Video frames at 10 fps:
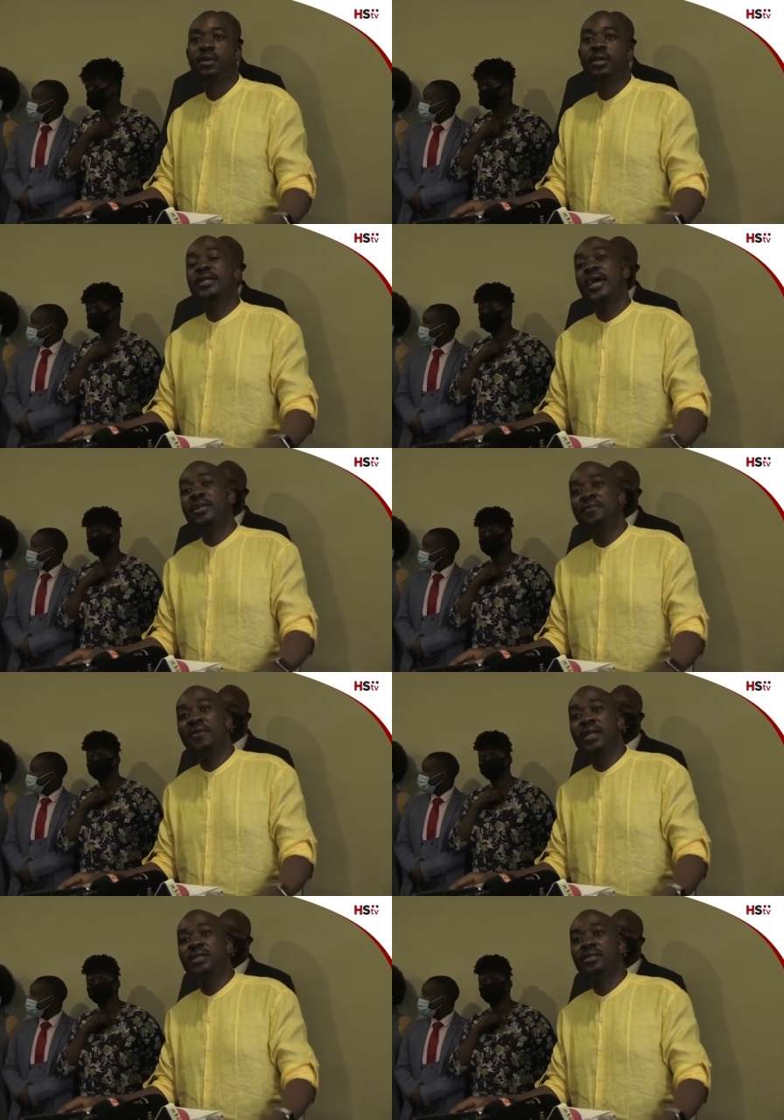In any
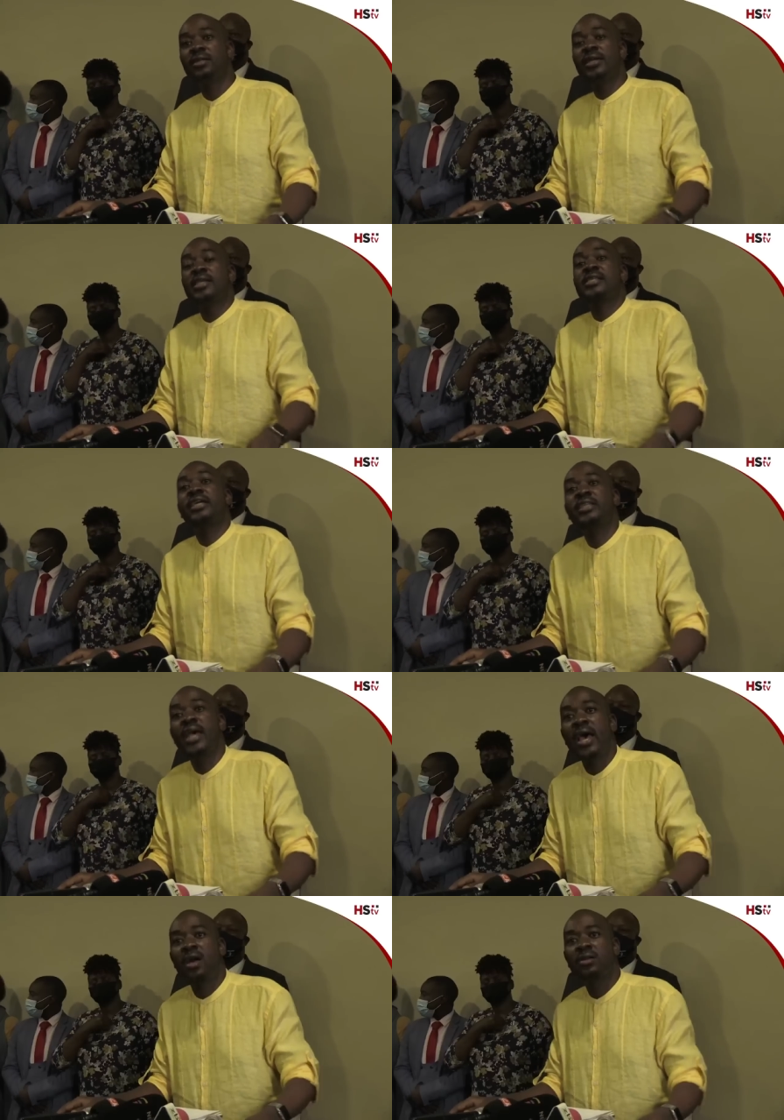event, it is a
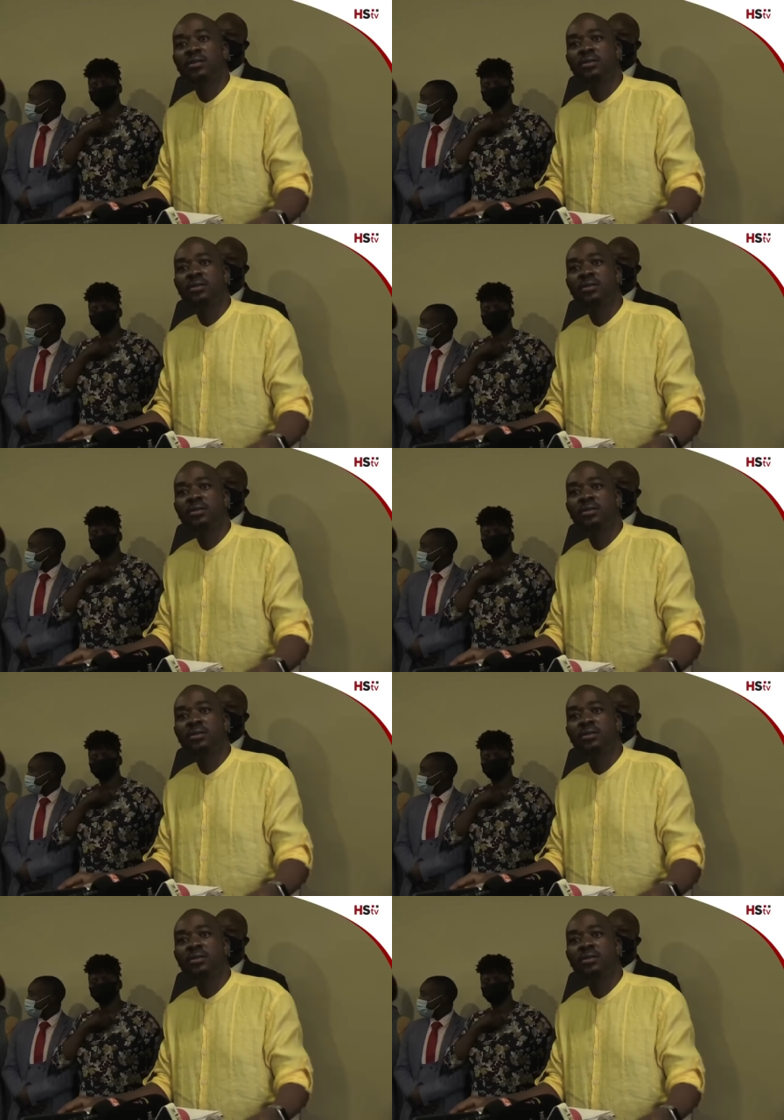shell.